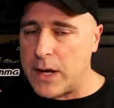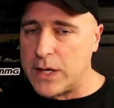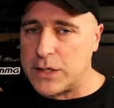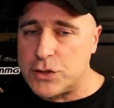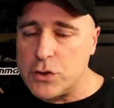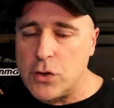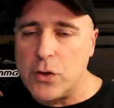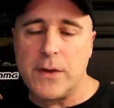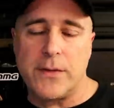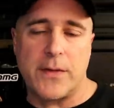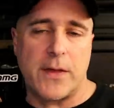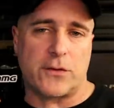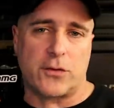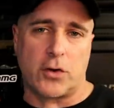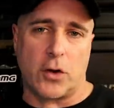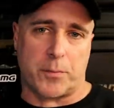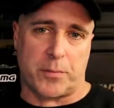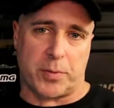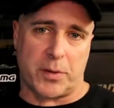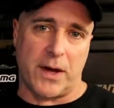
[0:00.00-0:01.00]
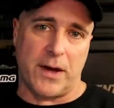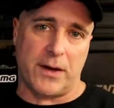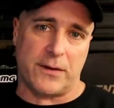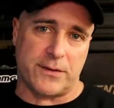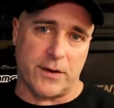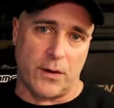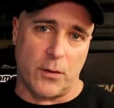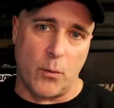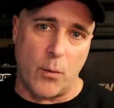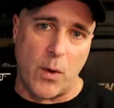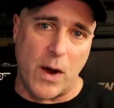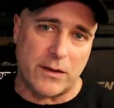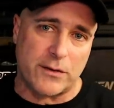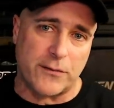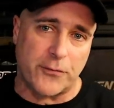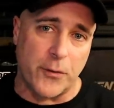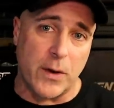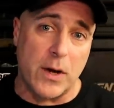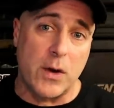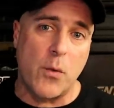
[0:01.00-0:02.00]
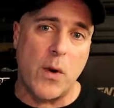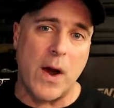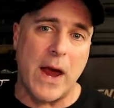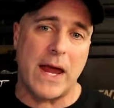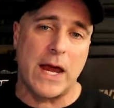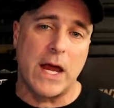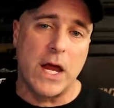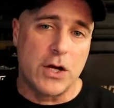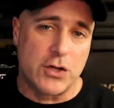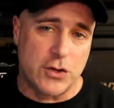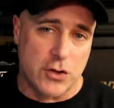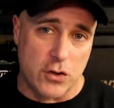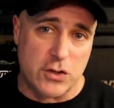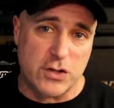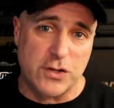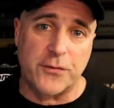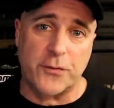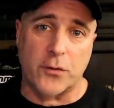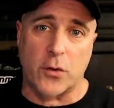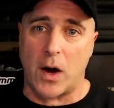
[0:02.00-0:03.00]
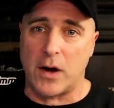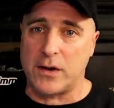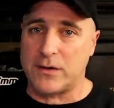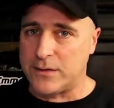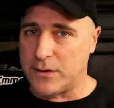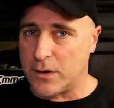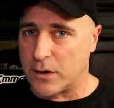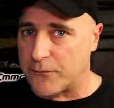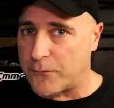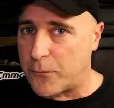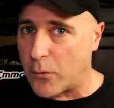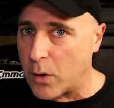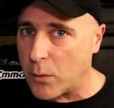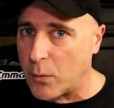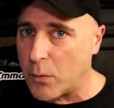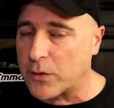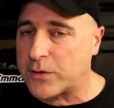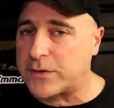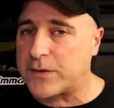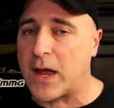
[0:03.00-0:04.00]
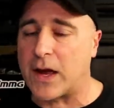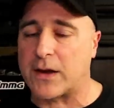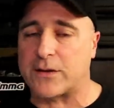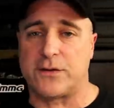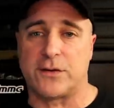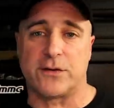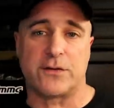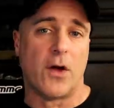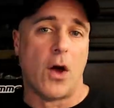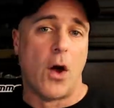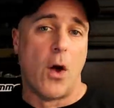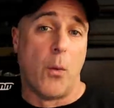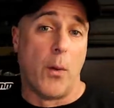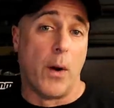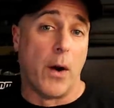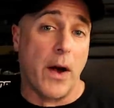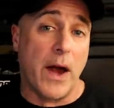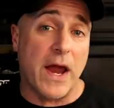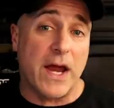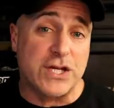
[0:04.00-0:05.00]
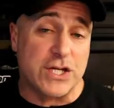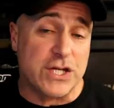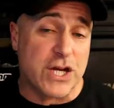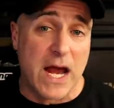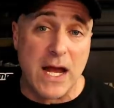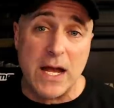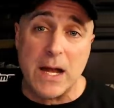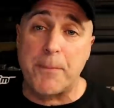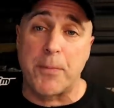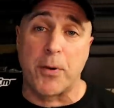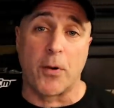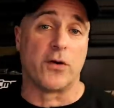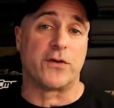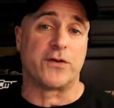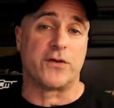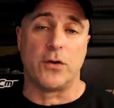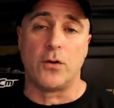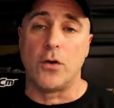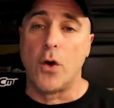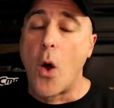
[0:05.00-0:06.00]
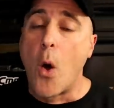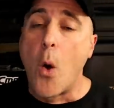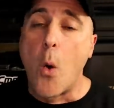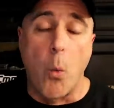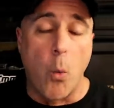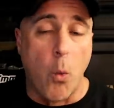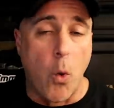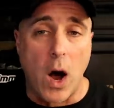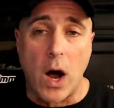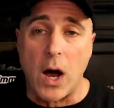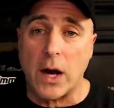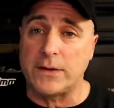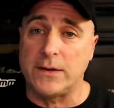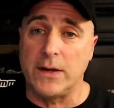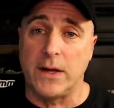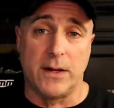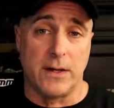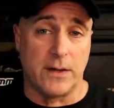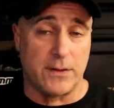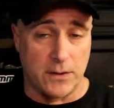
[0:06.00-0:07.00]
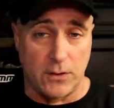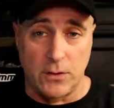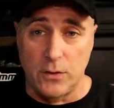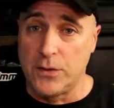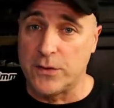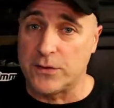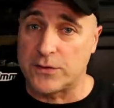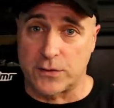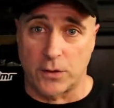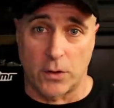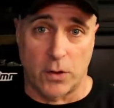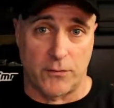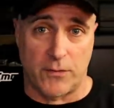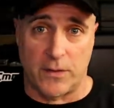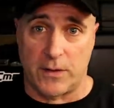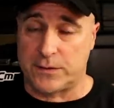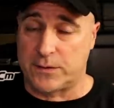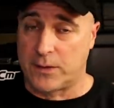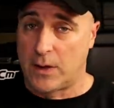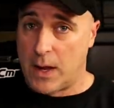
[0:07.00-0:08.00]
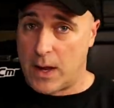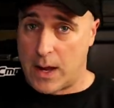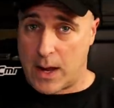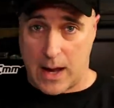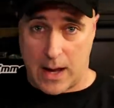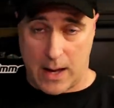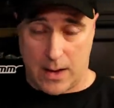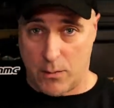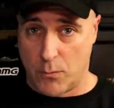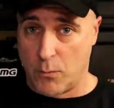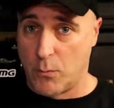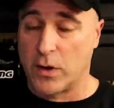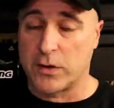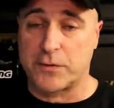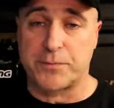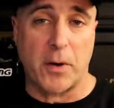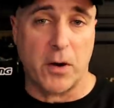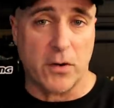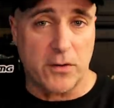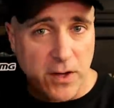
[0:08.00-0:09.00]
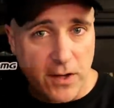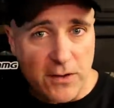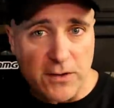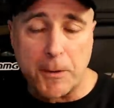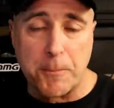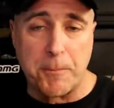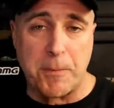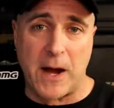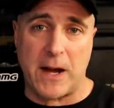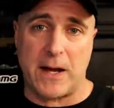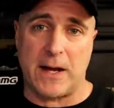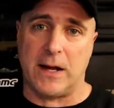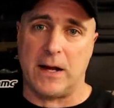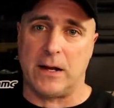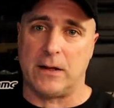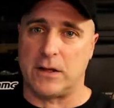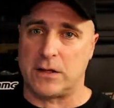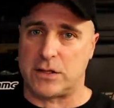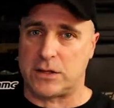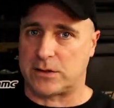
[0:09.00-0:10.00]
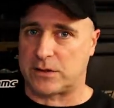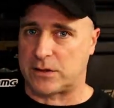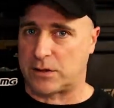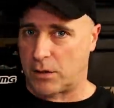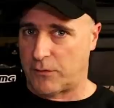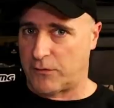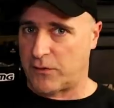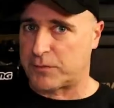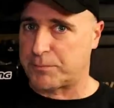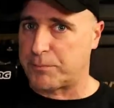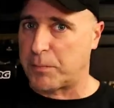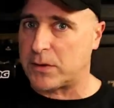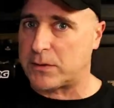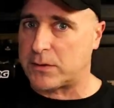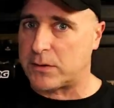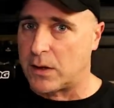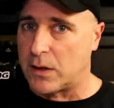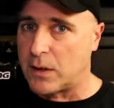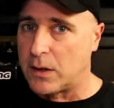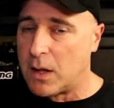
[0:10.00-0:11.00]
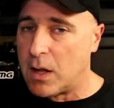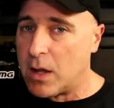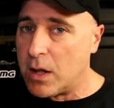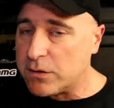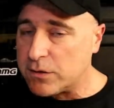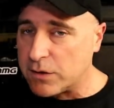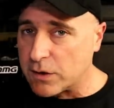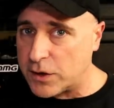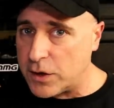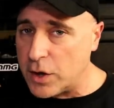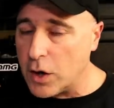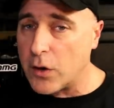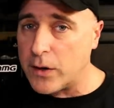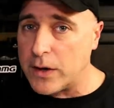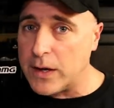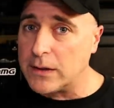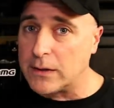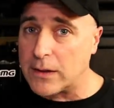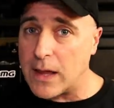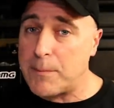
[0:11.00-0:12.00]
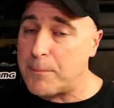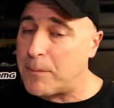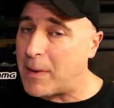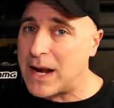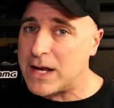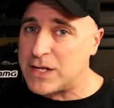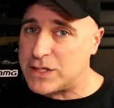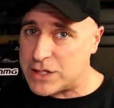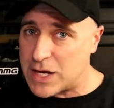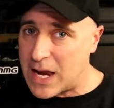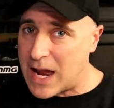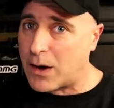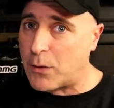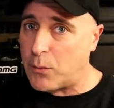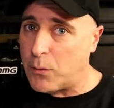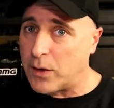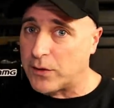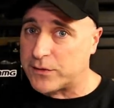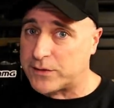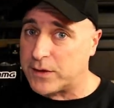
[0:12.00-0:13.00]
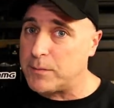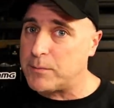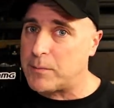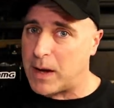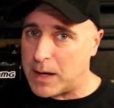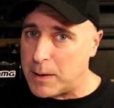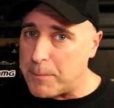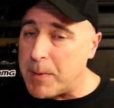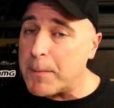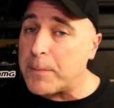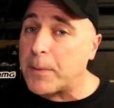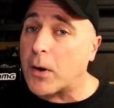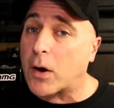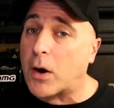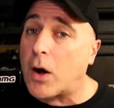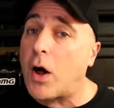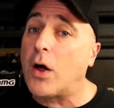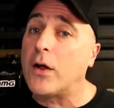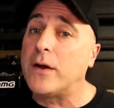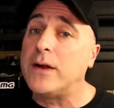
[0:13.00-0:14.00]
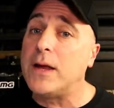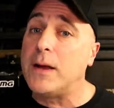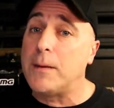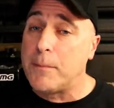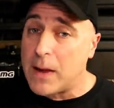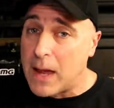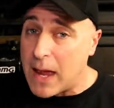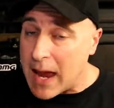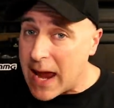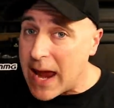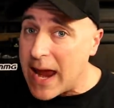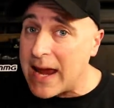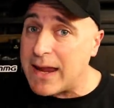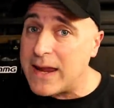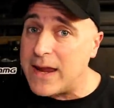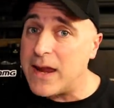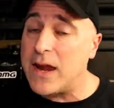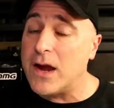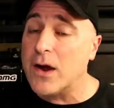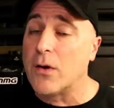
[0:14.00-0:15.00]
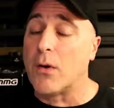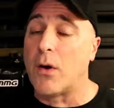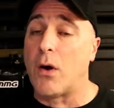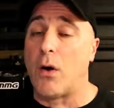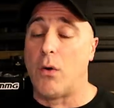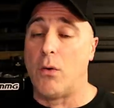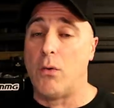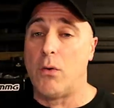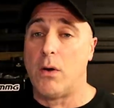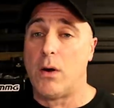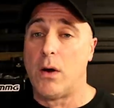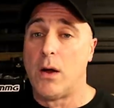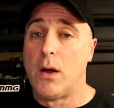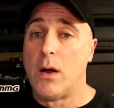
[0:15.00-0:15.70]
a shooting that took place at West Freeway Church of Christ near Fort Worth, Texas, where a shady person walked into the service and was participating in the service, but the security led by Jack Wilson, many people are calling him a hero,